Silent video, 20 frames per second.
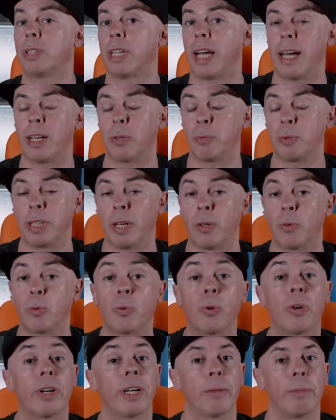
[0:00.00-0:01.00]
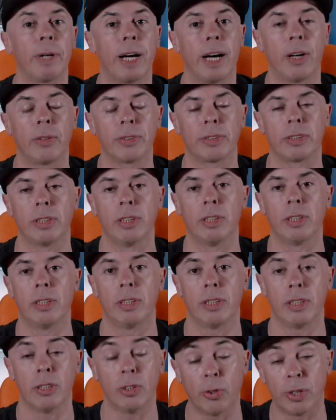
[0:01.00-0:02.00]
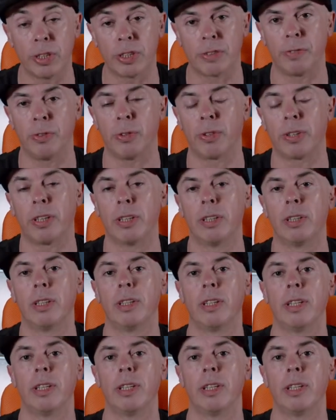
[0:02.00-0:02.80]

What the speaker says: that without worry about noise floor.